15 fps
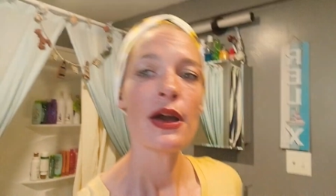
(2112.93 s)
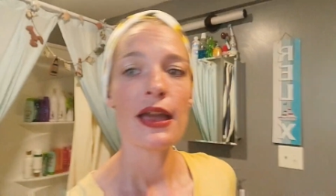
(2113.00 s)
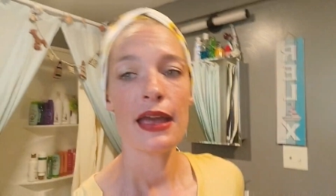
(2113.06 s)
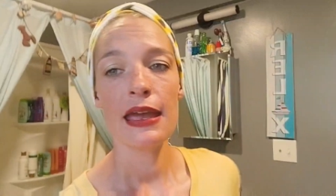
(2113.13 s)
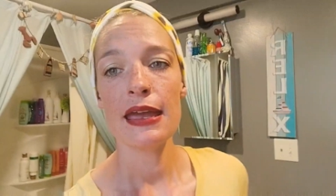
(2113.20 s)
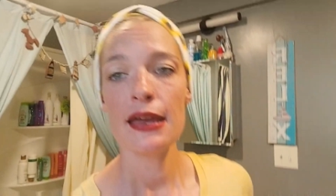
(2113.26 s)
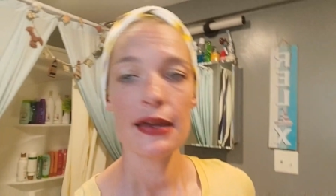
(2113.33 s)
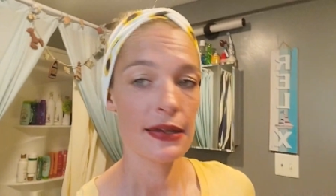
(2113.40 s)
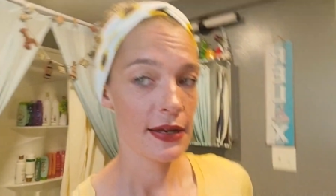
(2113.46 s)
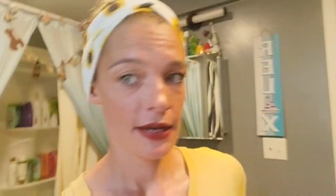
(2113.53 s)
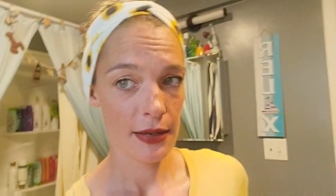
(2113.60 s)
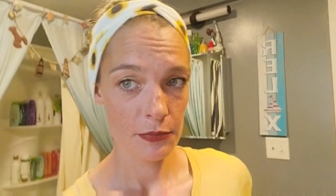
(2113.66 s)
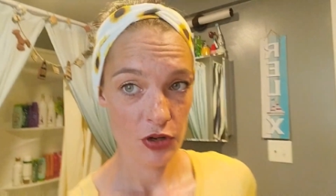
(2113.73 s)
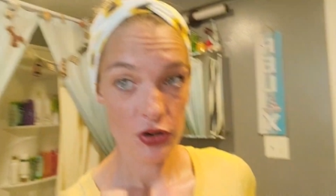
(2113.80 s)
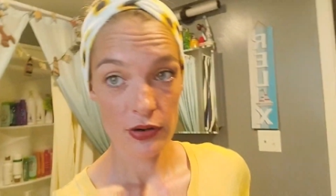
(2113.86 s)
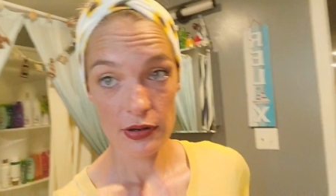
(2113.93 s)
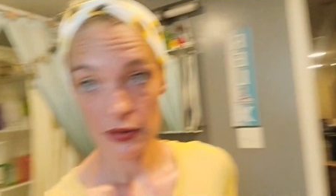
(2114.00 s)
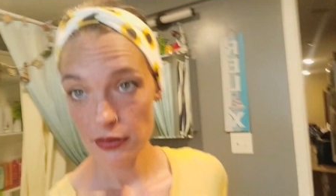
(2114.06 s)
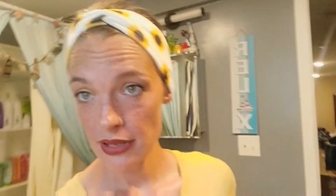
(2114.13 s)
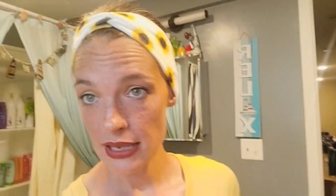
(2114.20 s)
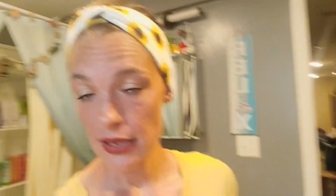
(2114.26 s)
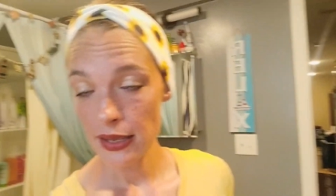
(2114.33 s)
and I'm
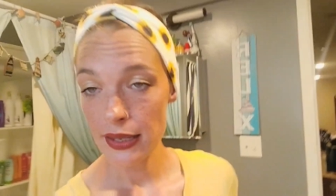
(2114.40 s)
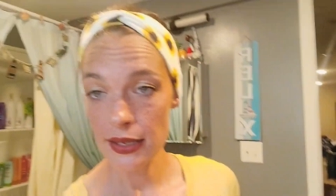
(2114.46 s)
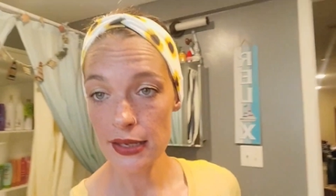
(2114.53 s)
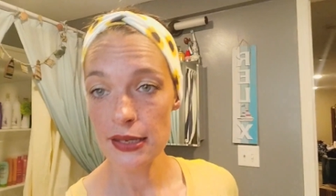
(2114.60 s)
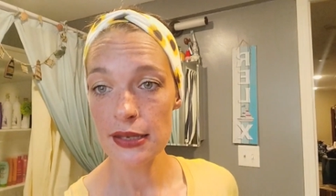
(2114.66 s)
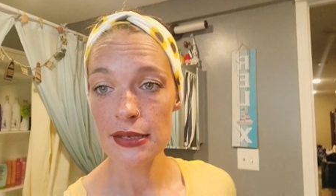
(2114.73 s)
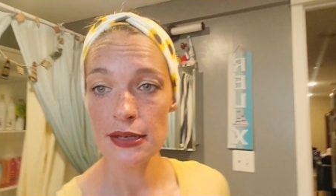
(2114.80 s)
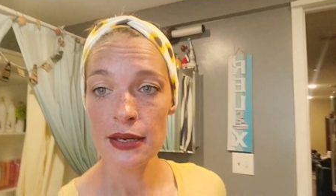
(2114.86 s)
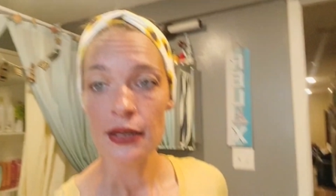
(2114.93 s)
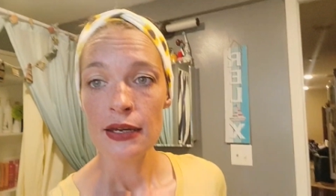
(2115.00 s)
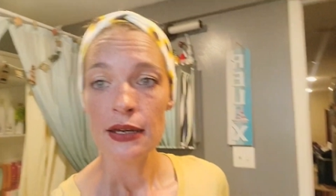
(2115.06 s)
currently in